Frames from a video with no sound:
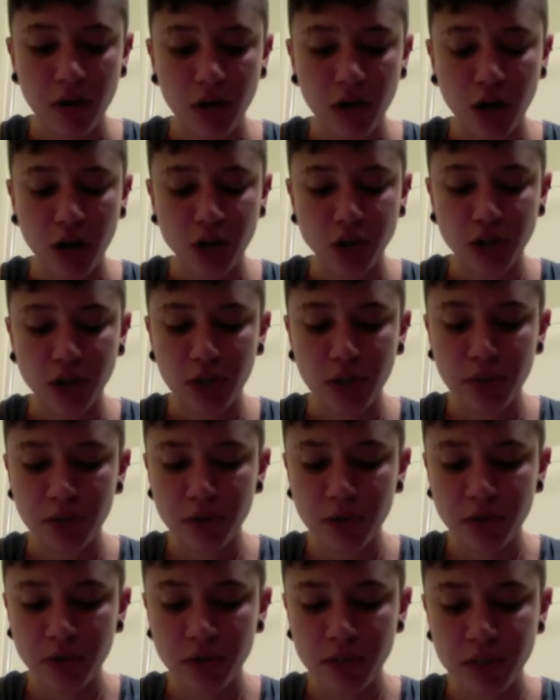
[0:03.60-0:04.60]
Our
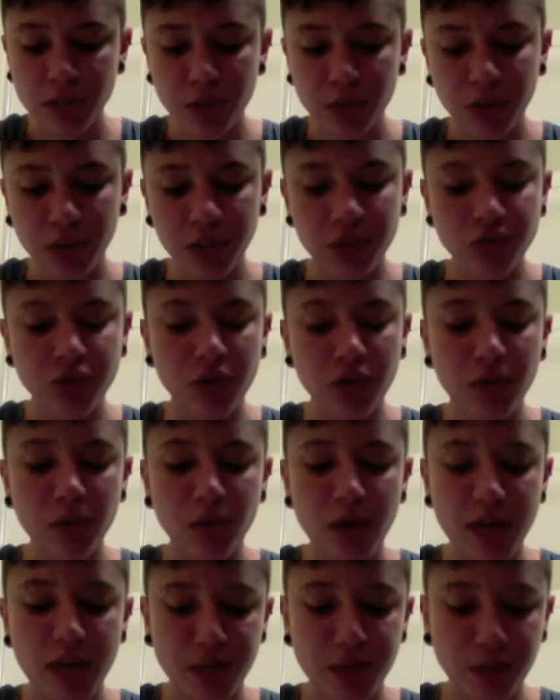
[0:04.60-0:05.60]
trouble is only the
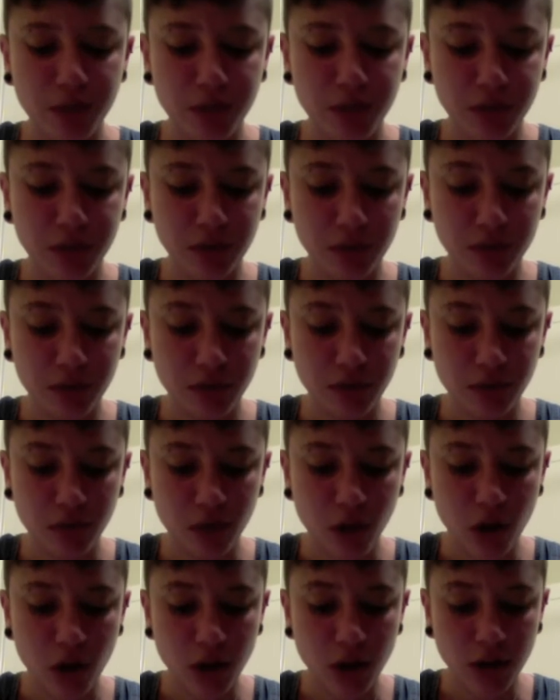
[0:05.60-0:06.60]
trouble anyone,
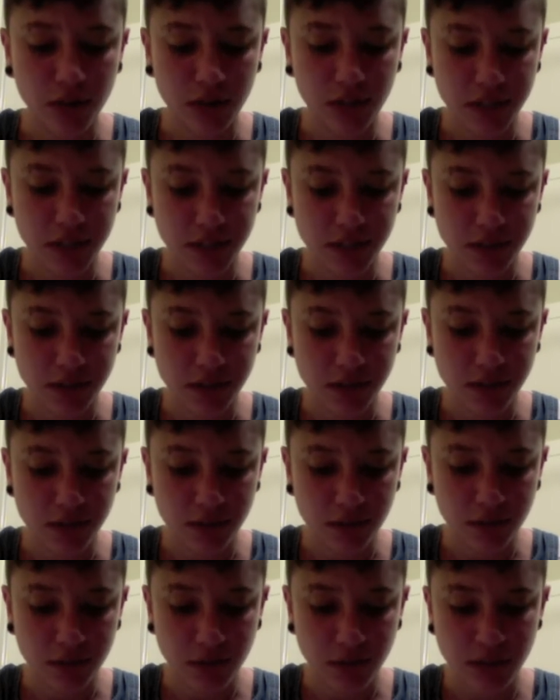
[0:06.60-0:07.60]
all of us,
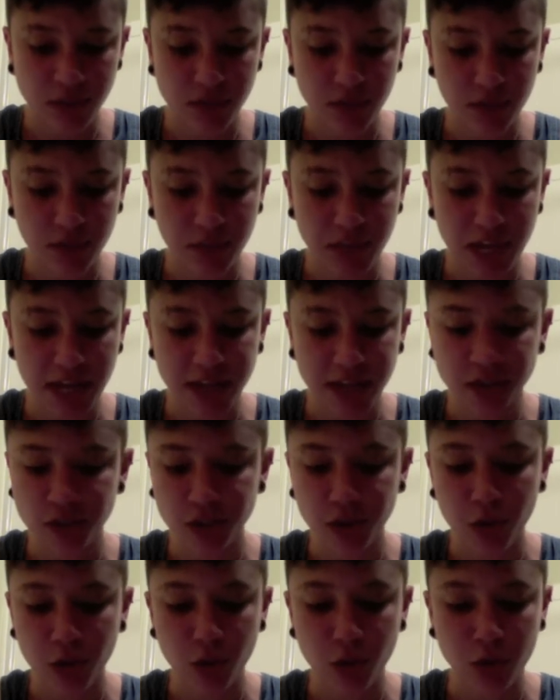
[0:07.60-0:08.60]
thrust from the
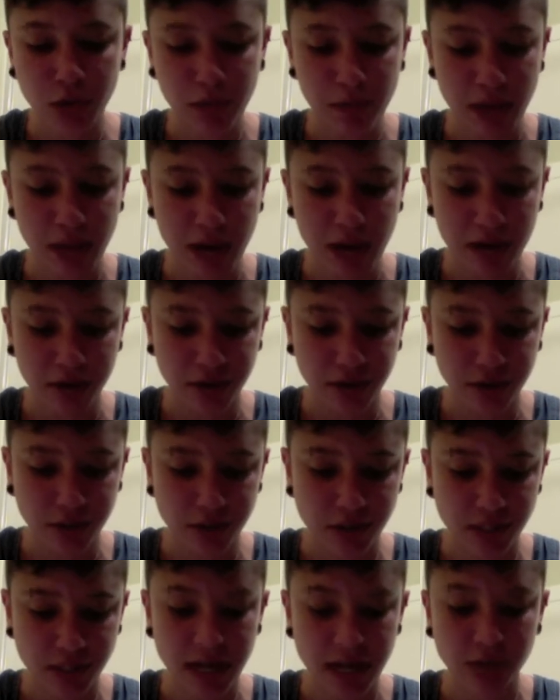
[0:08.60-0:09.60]
ancient holding
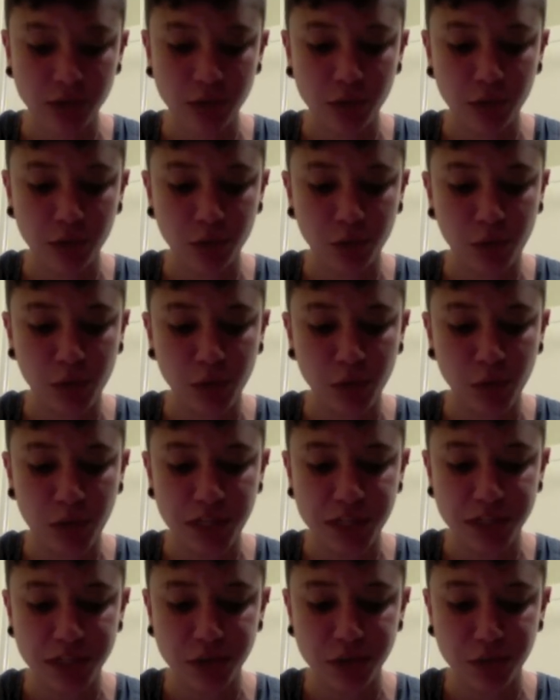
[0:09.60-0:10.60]
patterns down toward
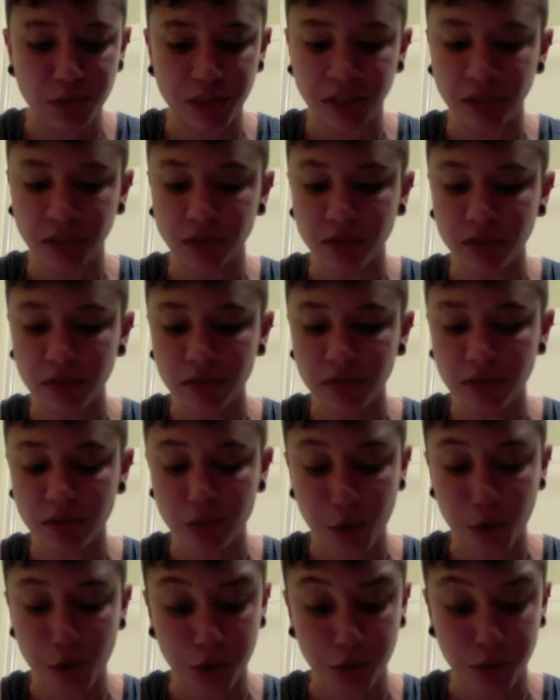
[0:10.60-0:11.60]
runways new build
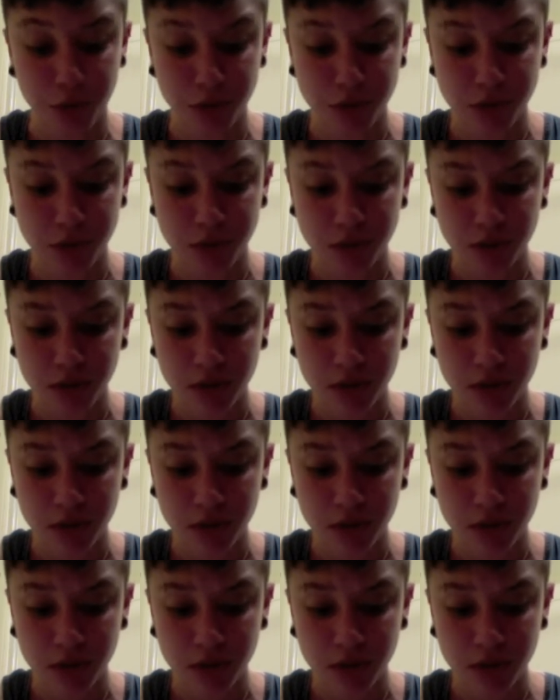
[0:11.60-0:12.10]
knows.